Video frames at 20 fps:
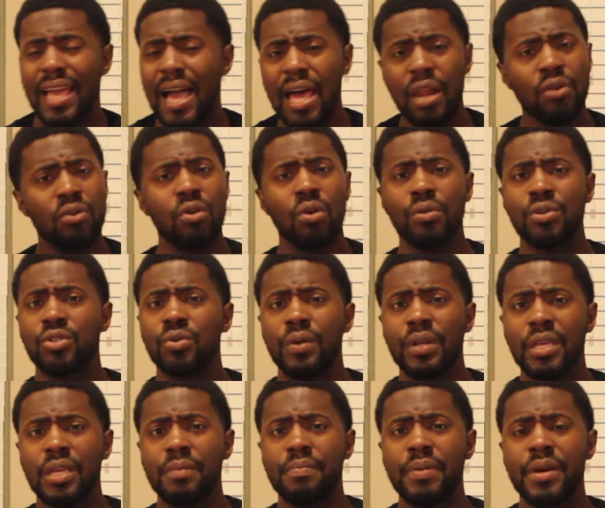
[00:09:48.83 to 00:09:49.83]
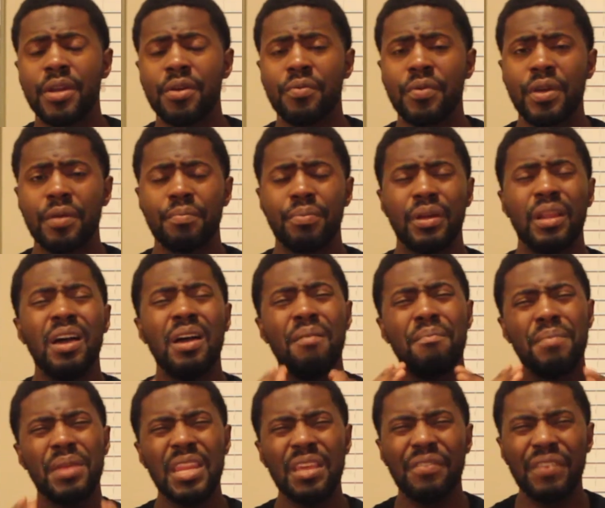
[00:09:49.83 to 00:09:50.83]
I don't know what you want to get better in, but
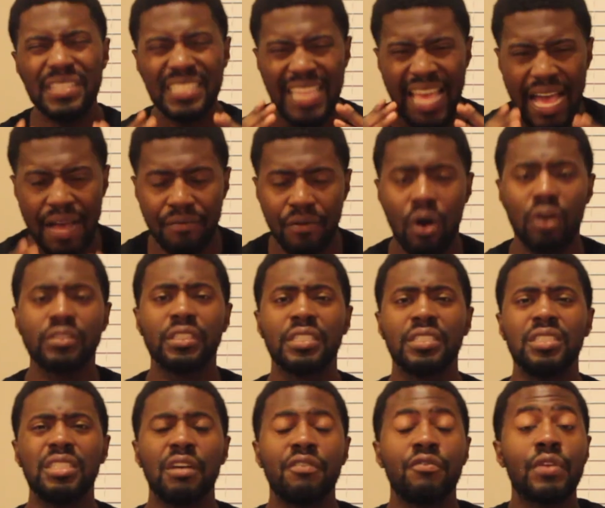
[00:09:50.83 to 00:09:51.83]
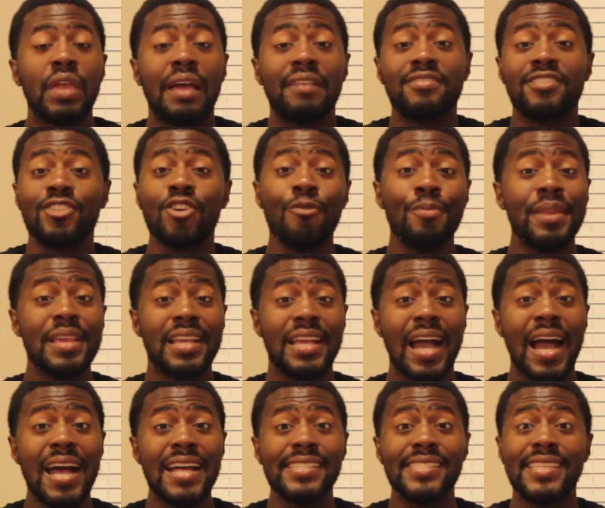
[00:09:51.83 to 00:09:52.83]
many of us have all this stuff. We have so many
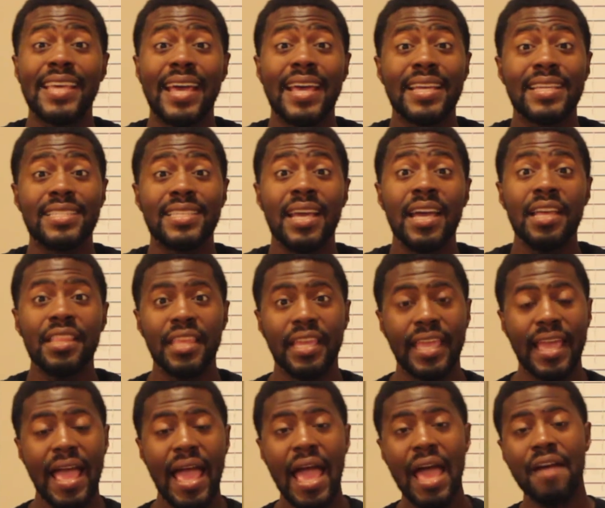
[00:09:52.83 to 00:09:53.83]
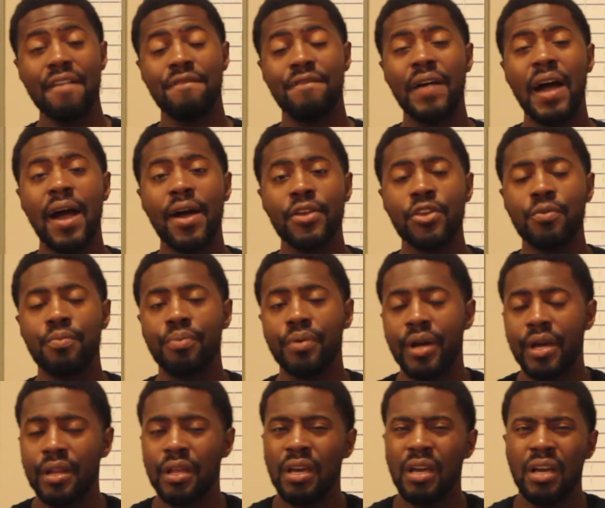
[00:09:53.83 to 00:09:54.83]
contacts that can add value,
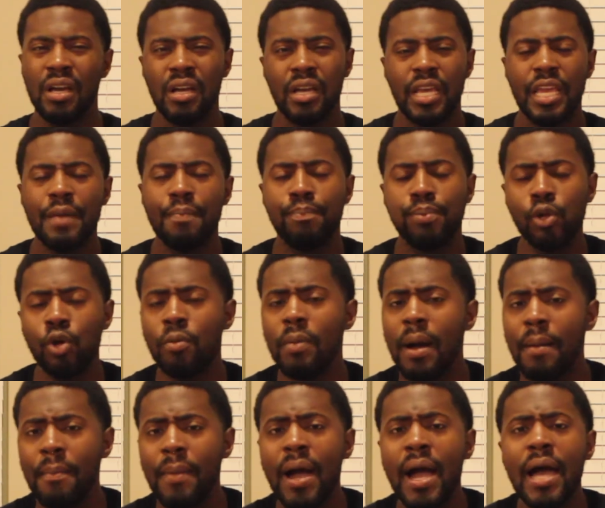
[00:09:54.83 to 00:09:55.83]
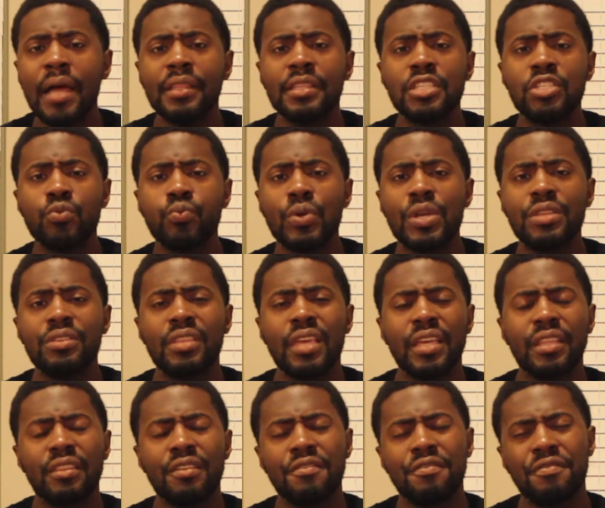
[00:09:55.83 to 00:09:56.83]
but it blew my mind this week
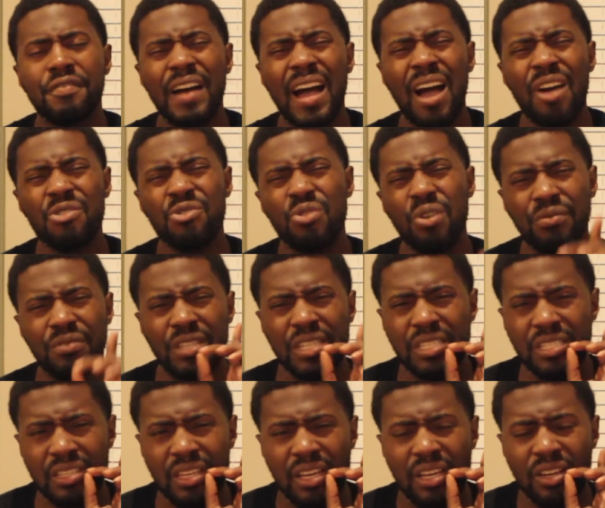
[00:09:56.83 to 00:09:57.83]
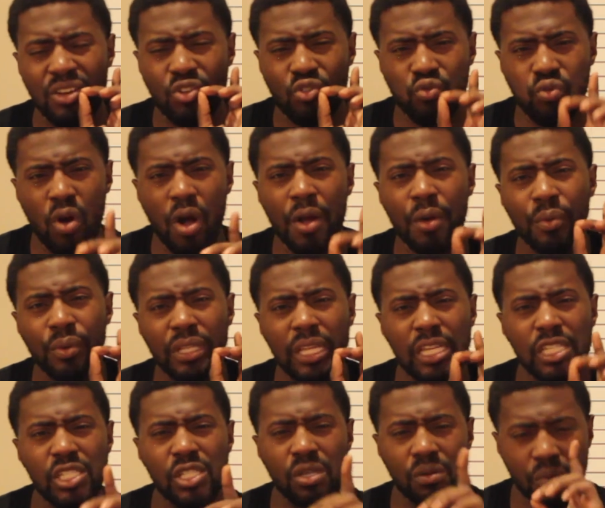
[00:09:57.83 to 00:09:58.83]
that the value of just growing a
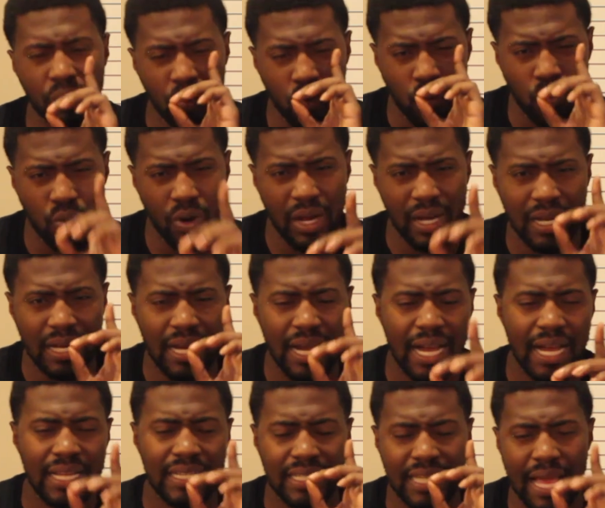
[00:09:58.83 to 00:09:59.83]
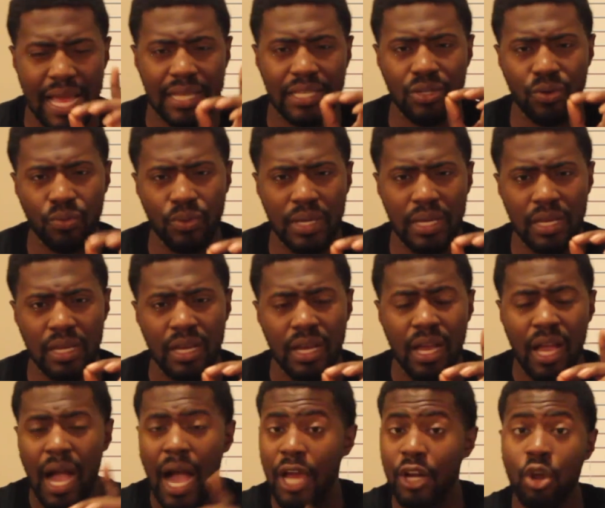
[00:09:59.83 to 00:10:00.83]
relationship with one contact a week.
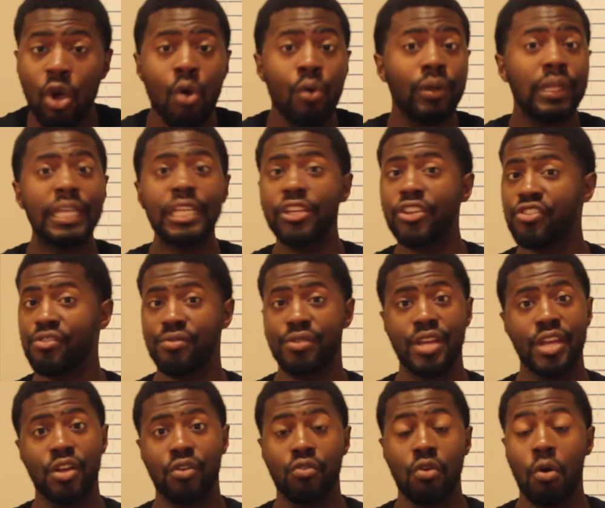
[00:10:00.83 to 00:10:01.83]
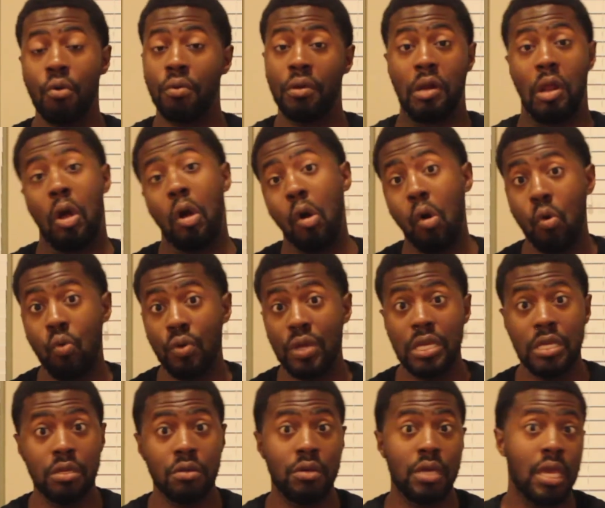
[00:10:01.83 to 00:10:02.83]
I know a relationship can grow in a whole
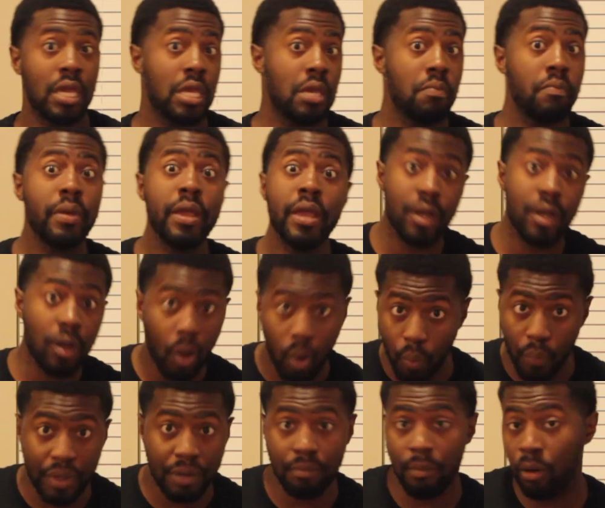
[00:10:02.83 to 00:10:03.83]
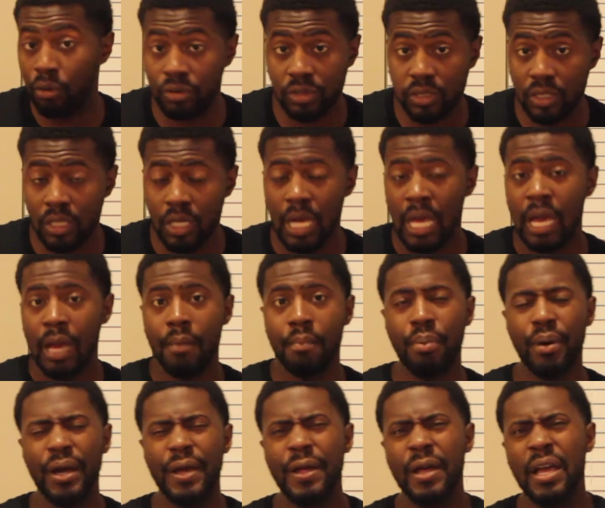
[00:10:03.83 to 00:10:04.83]
week. You can't get in a whole week mostly.
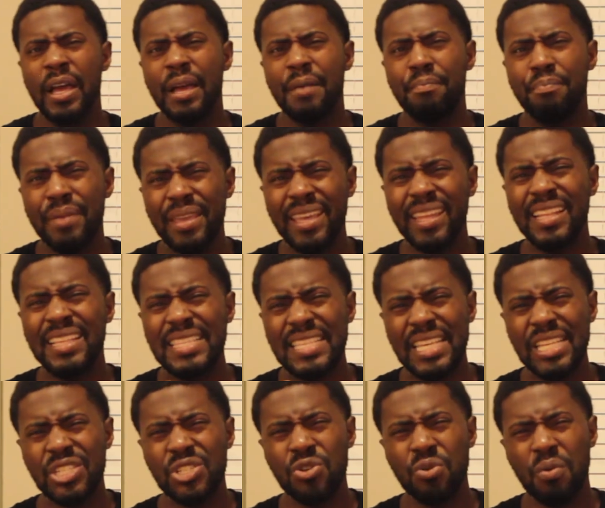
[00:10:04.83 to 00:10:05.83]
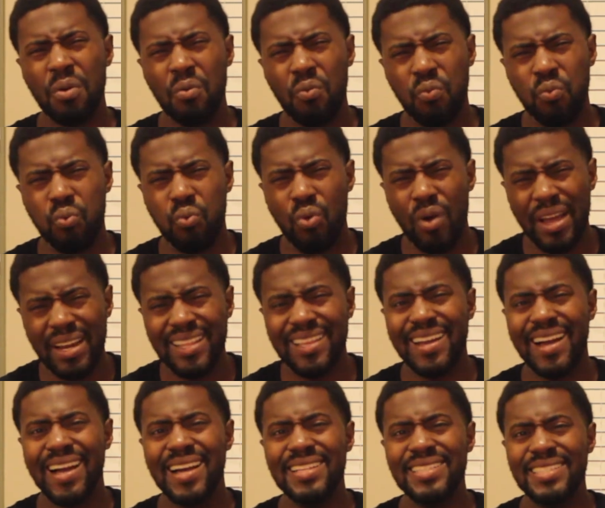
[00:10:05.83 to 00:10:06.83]
But being intentional with one
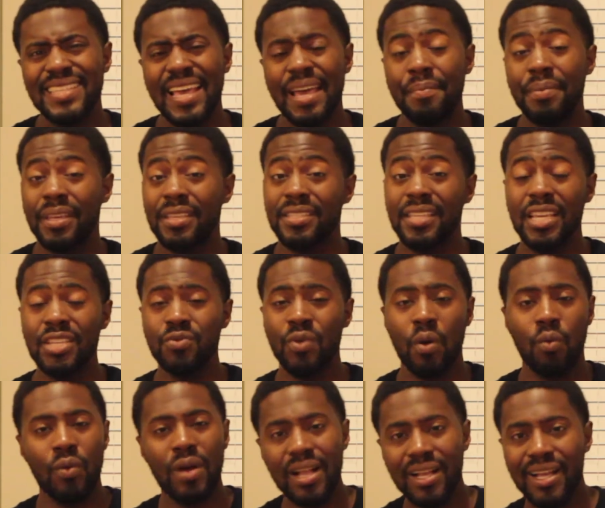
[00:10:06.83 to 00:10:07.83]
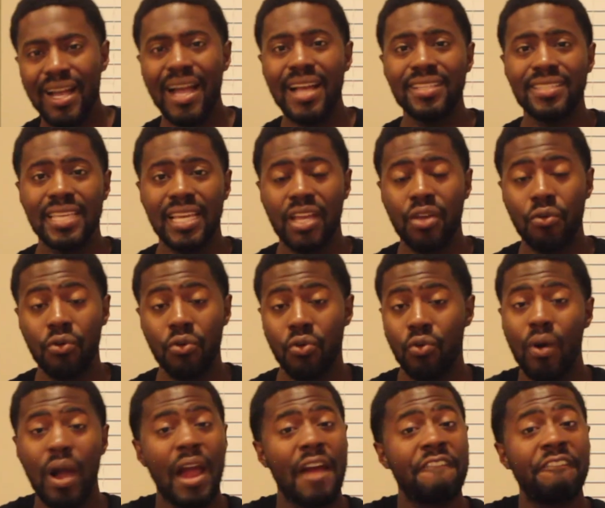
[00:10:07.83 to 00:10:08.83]
contact, because guess what? One contact can
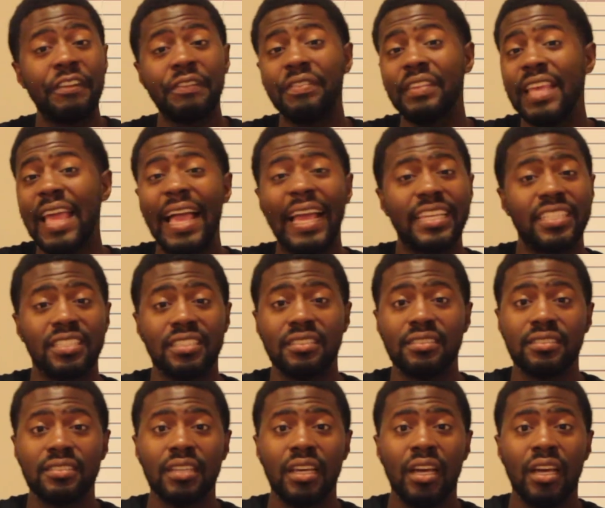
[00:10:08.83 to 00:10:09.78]
require 50 actions.